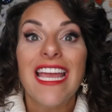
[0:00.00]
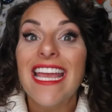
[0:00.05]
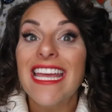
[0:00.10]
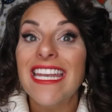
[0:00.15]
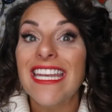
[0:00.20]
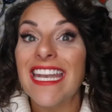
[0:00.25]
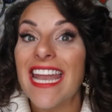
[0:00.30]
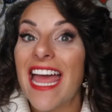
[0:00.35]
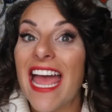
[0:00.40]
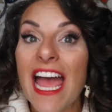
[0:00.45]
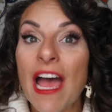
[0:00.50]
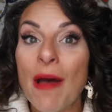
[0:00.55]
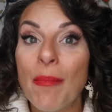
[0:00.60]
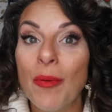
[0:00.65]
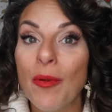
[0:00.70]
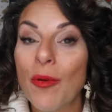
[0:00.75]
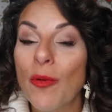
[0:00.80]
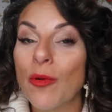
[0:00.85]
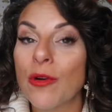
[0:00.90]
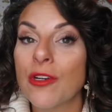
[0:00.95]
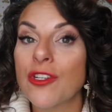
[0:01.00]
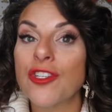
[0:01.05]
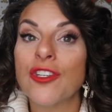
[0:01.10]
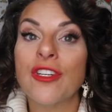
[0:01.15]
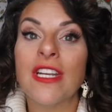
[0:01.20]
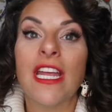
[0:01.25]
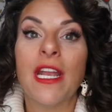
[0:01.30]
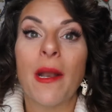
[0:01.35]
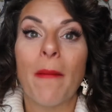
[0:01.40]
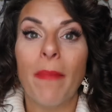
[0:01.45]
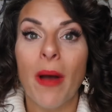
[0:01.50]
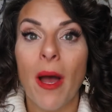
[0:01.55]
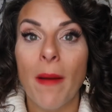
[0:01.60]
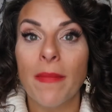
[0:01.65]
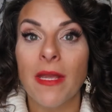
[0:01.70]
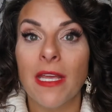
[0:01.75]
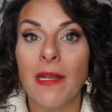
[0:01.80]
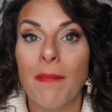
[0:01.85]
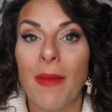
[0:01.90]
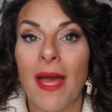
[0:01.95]
in an apple orchard, in a
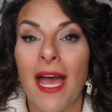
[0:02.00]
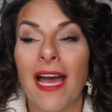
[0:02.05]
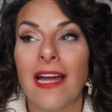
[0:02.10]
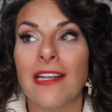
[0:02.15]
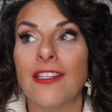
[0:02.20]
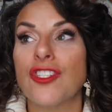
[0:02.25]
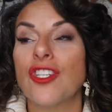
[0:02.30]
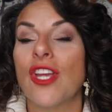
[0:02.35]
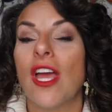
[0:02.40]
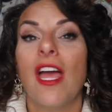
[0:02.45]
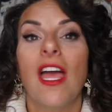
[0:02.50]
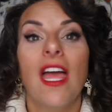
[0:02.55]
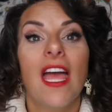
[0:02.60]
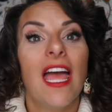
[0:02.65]
pumpkin patch,